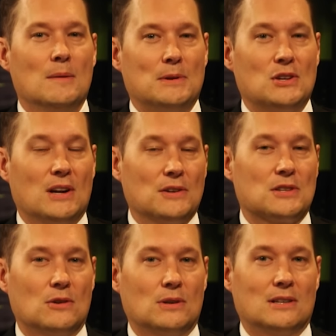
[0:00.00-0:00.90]
But you can
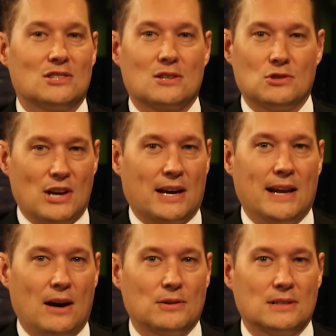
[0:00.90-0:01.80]
also just go check it
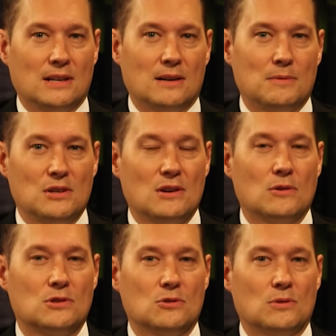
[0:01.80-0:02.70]
out. You can
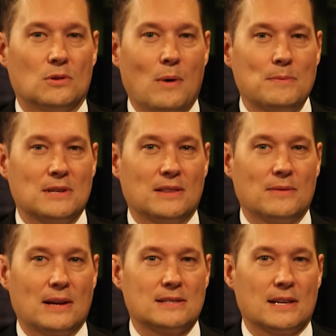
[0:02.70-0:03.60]
go to the website they've
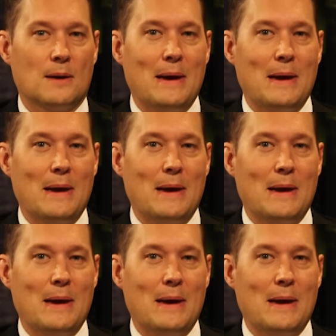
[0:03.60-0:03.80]
got set up,